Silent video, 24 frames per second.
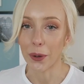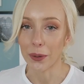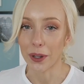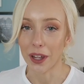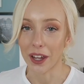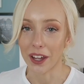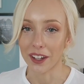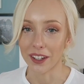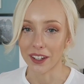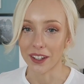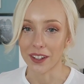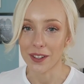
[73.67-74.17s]

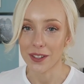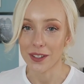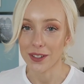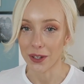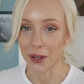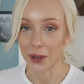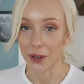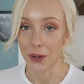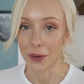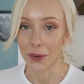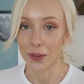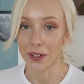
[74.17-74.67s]
Okay,
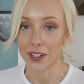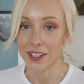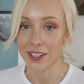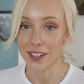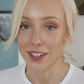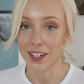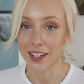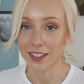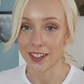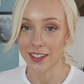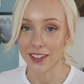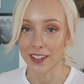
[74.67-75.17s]
so
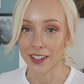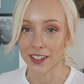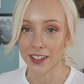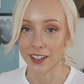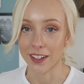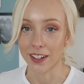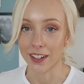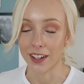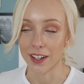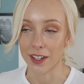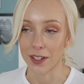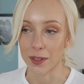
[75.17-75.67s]
this next
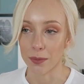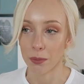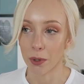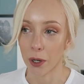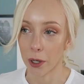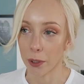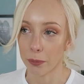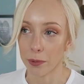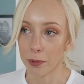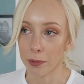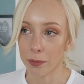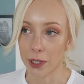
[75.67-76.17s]
thing is
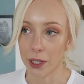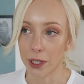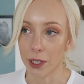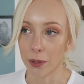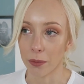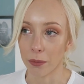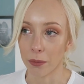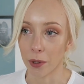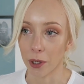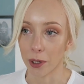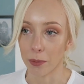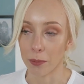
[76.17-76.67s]

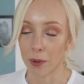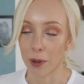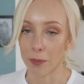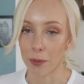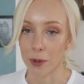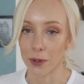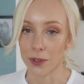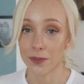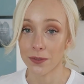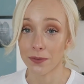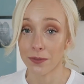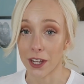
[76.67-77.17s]
probably one of my
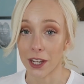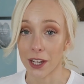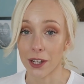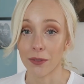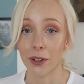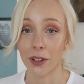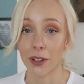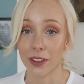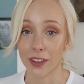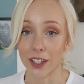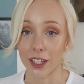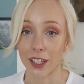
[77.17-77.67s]
most
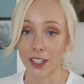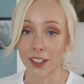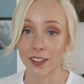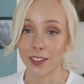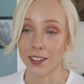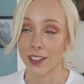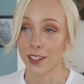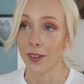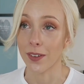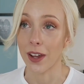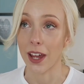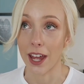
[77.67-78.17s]
favourite
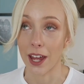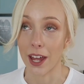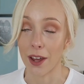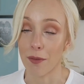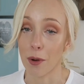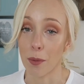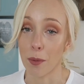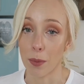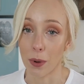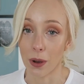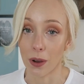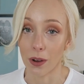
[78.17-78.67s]
things I've
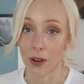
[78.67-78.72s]
ever